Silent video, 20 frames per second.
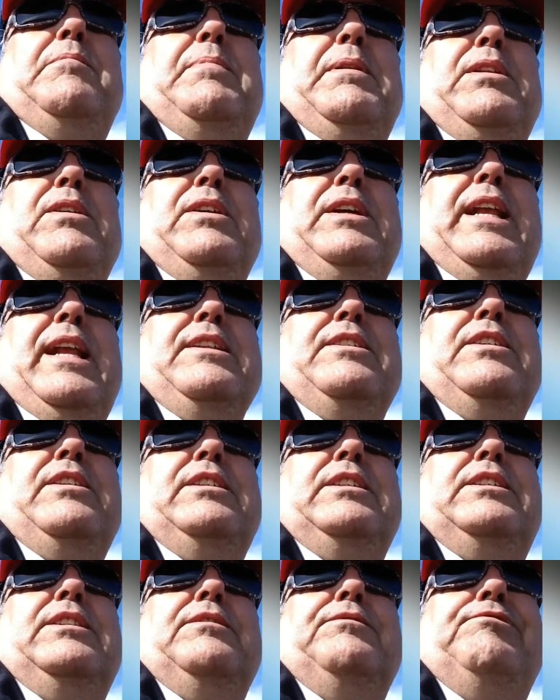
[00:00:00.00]
be looking at
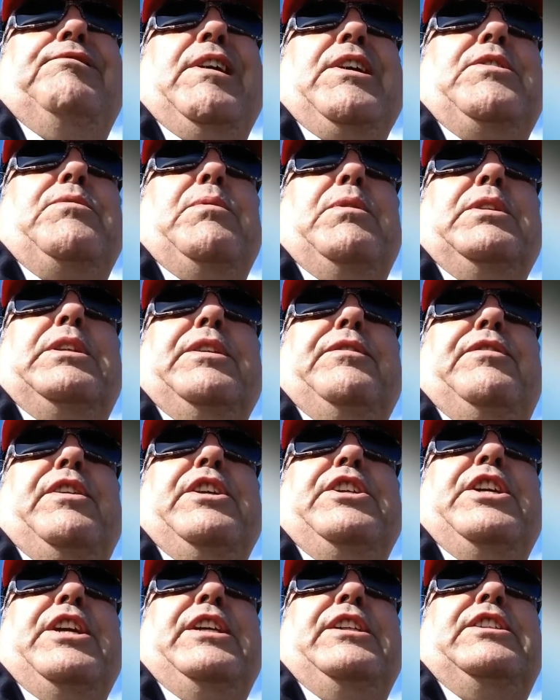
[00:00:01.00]
doing some freshwater
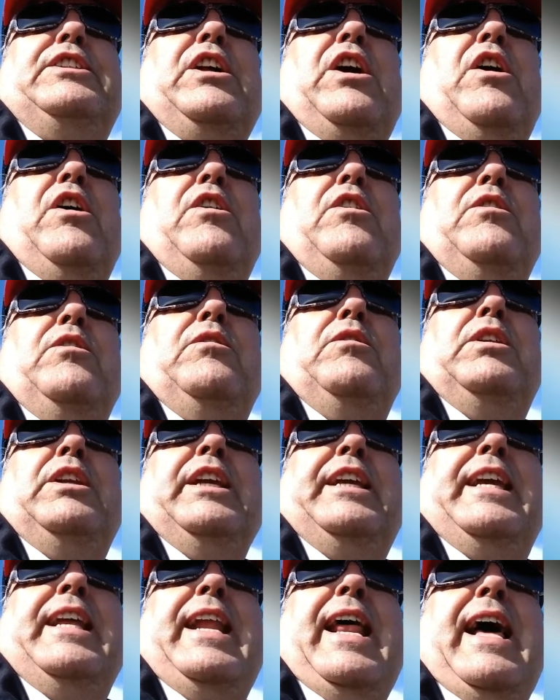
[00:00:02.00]
fishing, so the
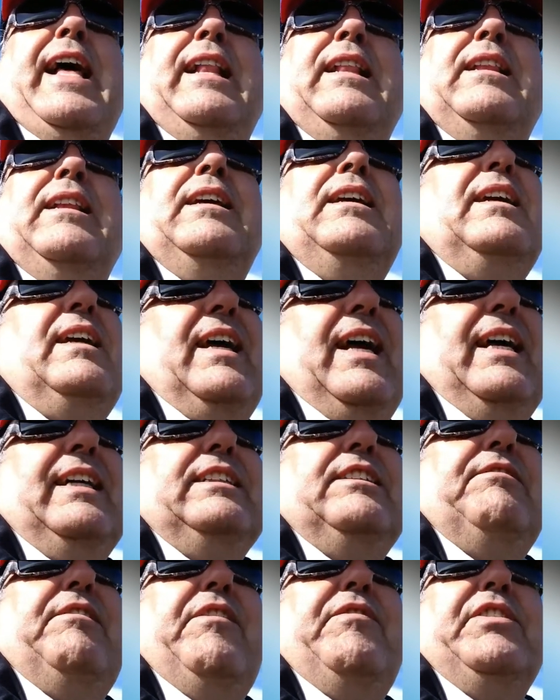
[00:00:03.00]
canal as
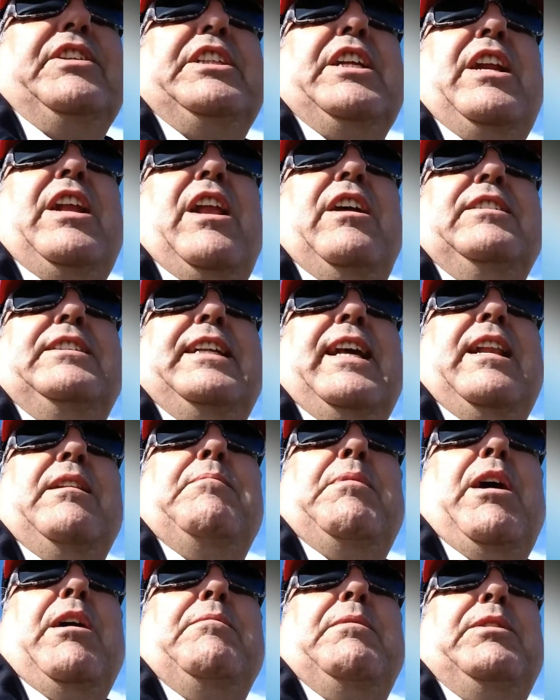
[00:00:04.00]
the rivers are closed at the
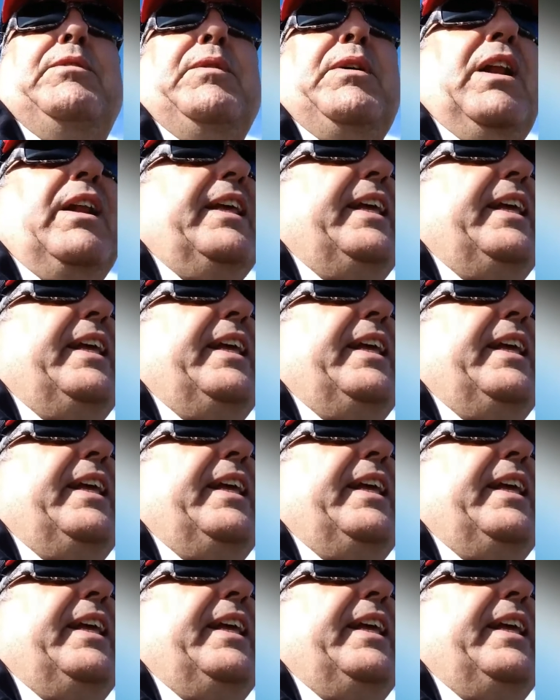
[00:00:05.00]
moment. We've got the